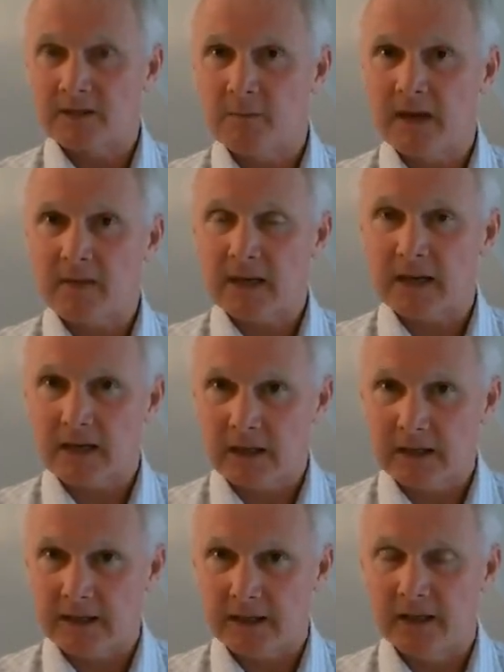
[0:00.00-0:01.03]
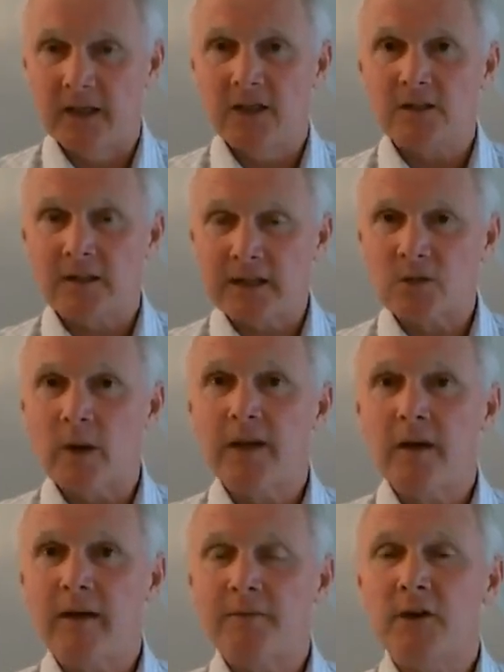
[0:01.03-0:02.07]
Let's make that clear. So that's
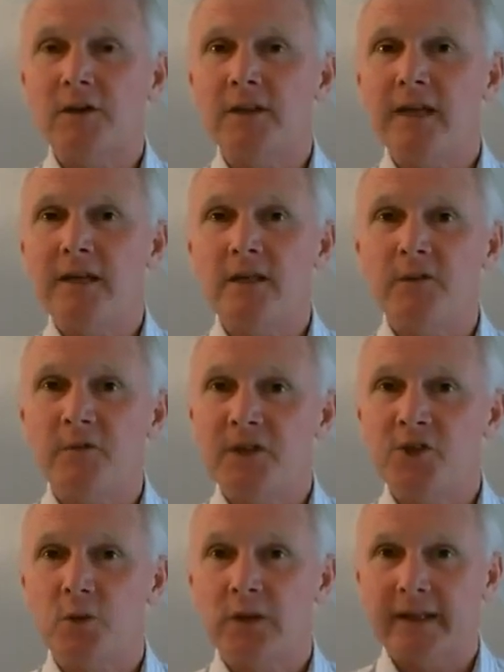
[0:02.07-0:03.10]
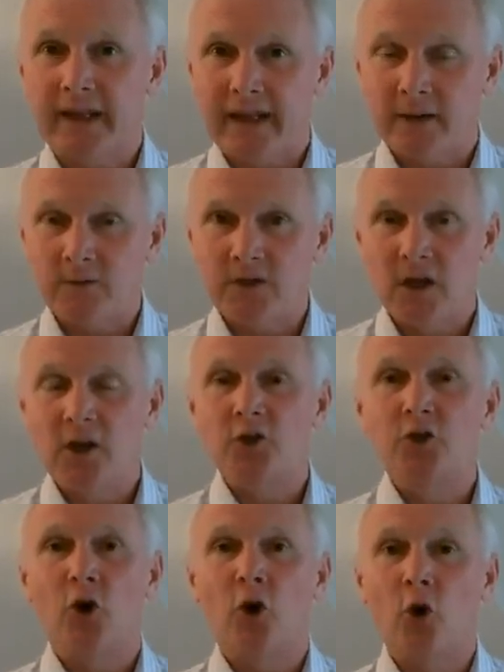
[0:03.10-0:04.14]
why you haven't got an individual account.
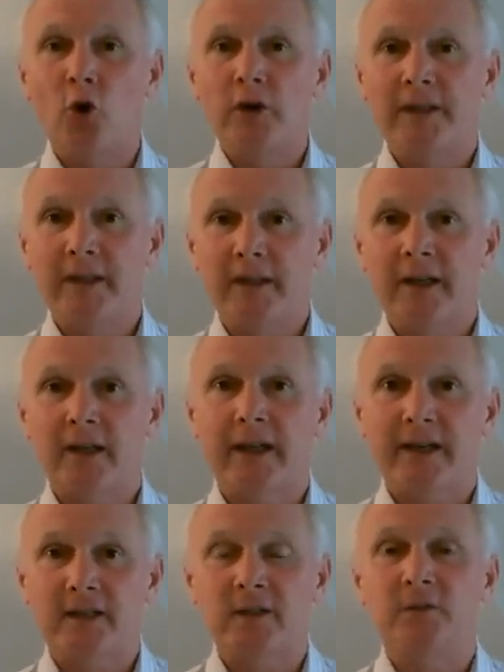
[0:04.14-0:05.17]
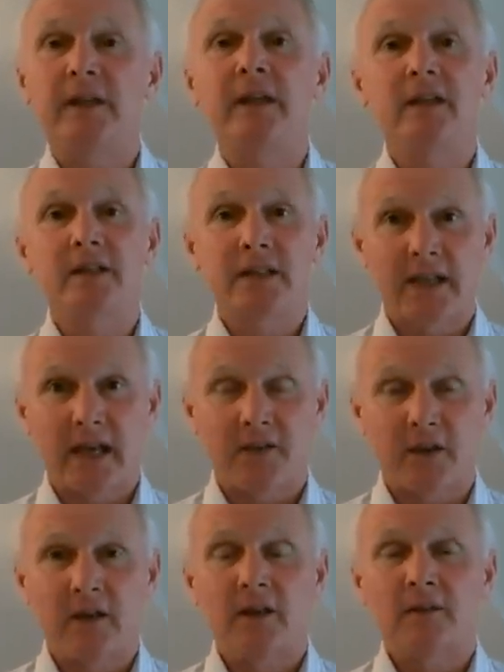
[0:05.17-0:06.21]
You're all in it collectively
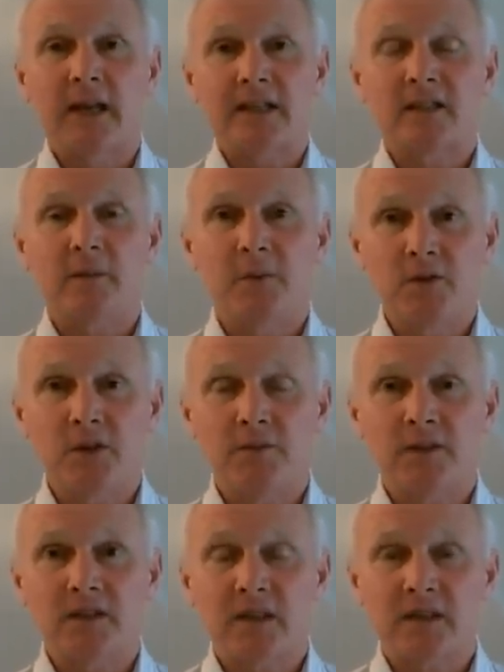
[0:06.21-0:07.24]
together. And that's the beauty of the